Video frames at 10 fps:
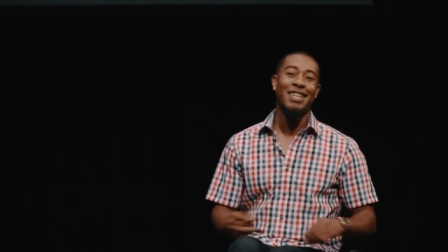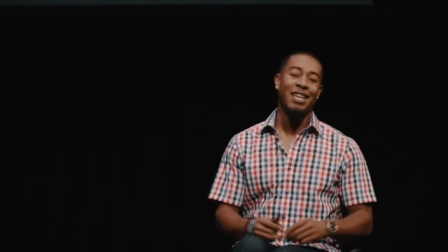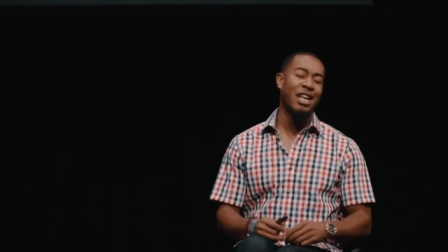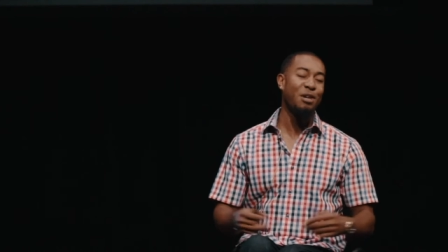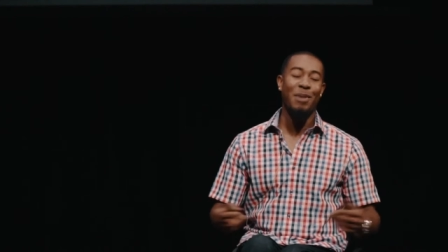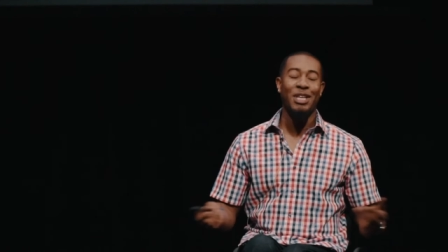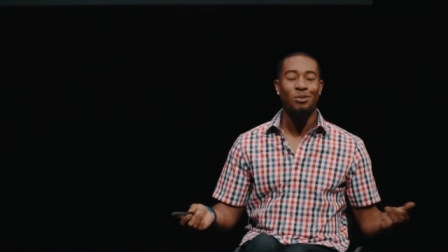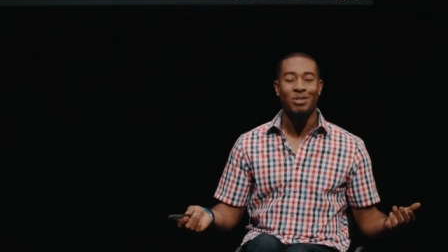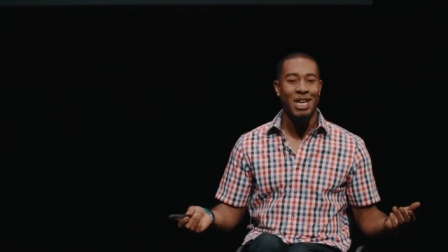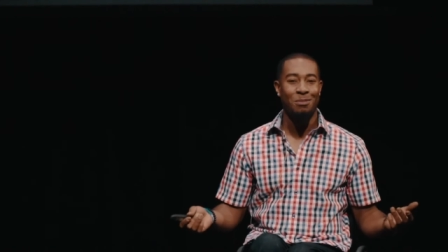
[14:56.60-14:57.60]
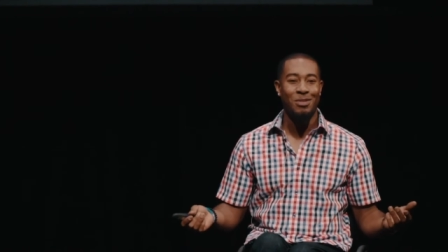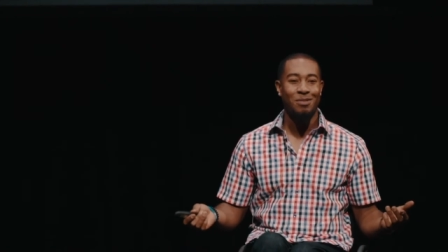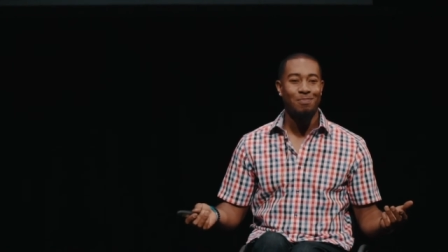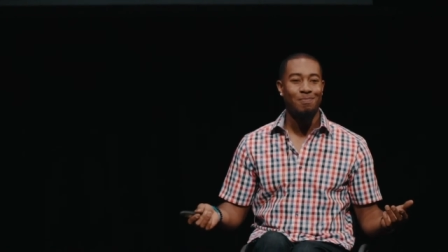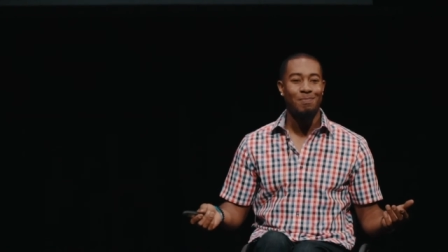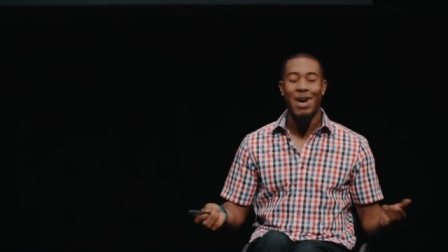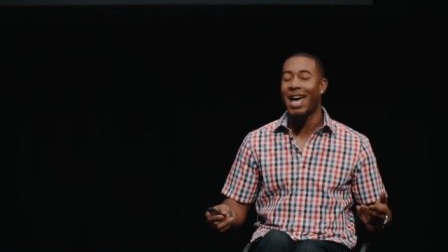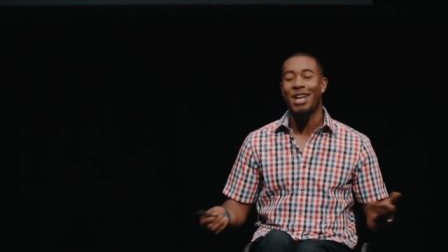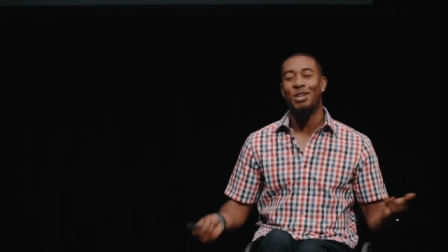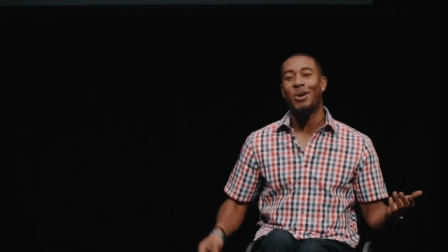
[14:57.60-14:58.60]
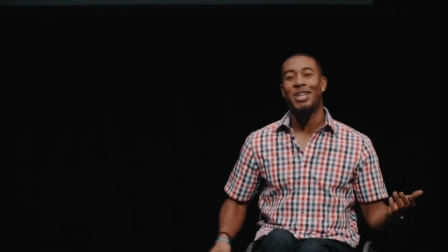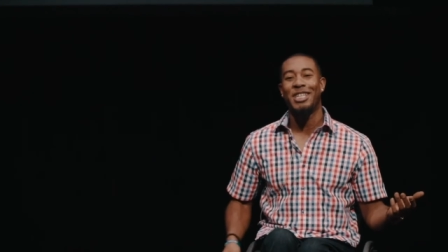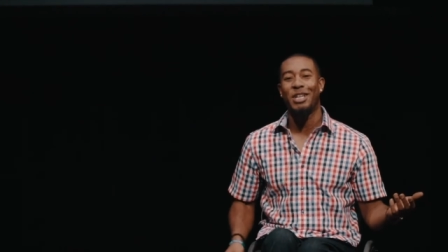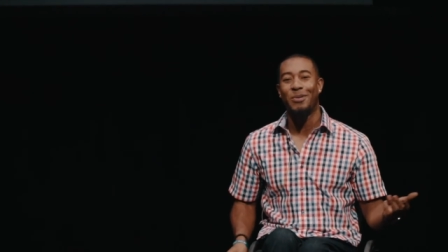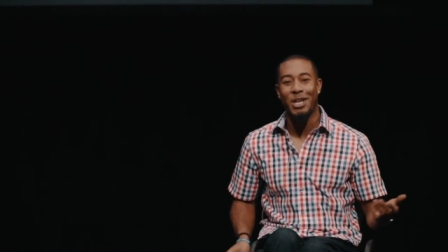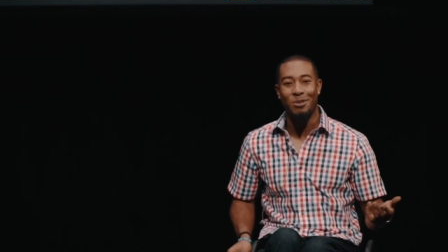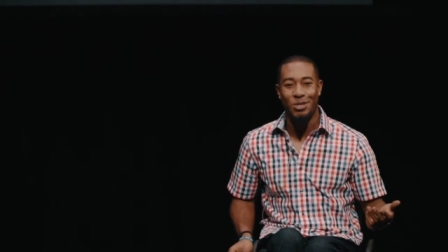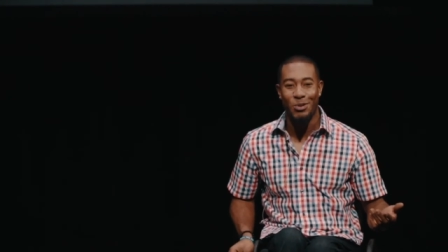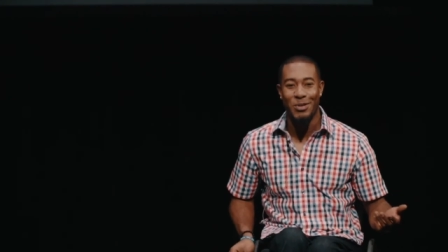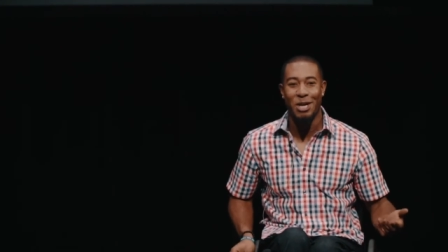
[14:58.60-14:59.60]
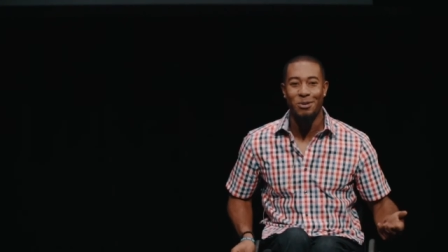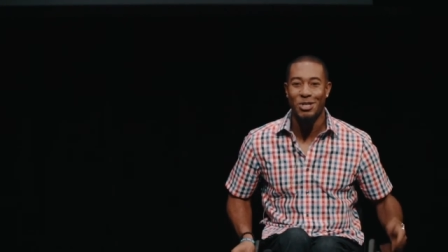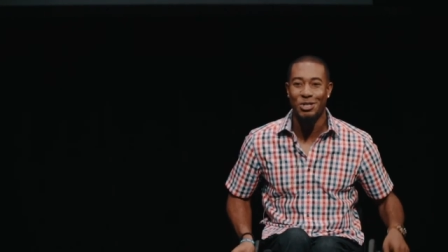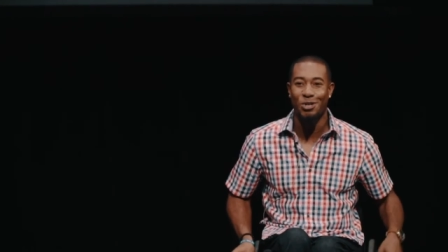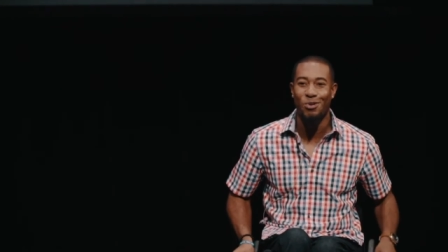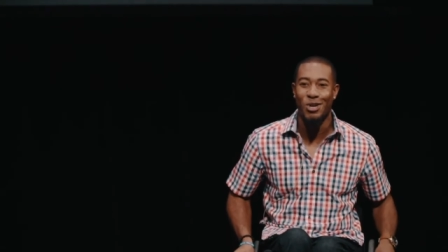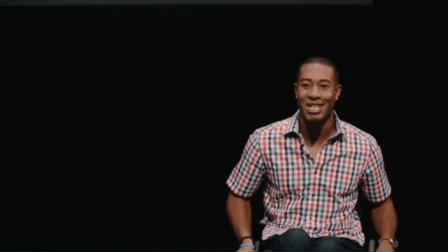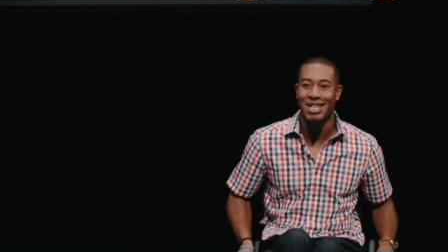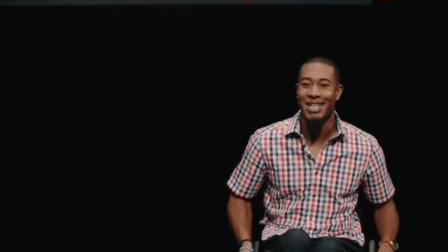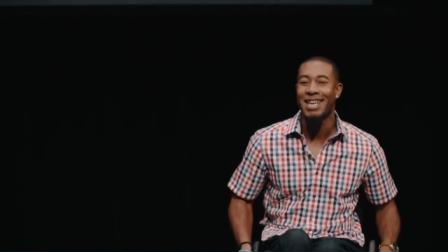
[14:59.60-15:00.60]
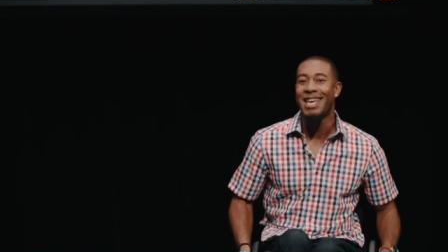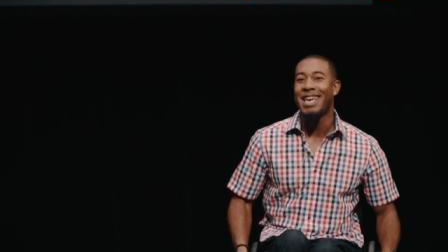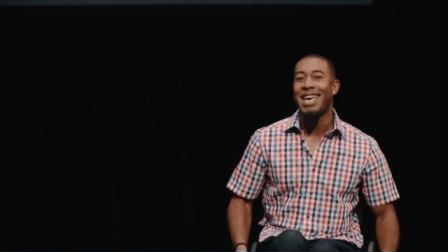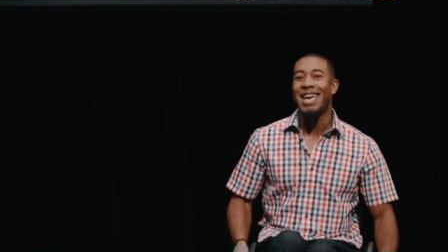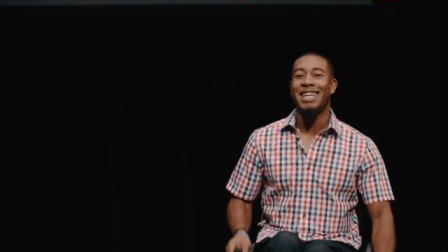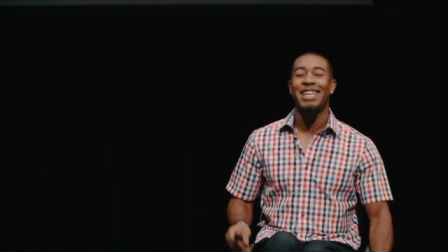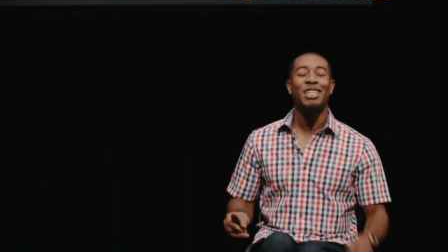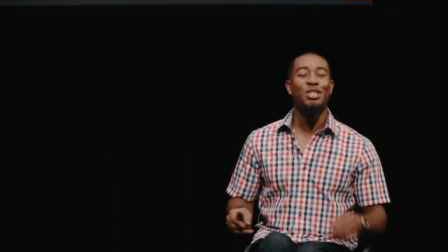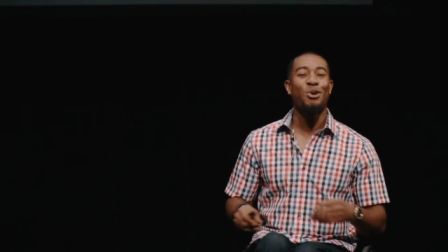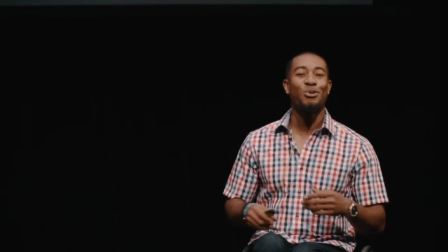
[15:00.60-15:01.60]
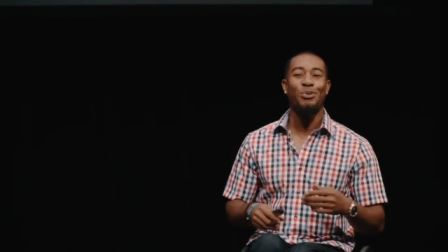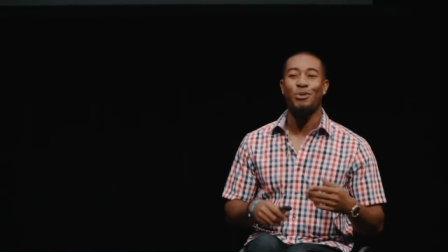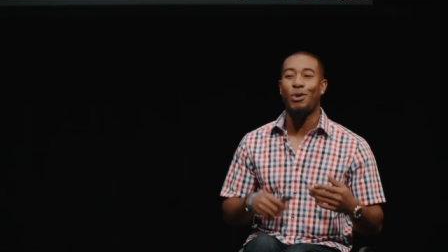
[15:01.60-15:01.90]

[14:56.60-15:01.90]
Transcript: And I didn't make those games. I had no idea what I was doing. I was such a rookie, and I needed to go through the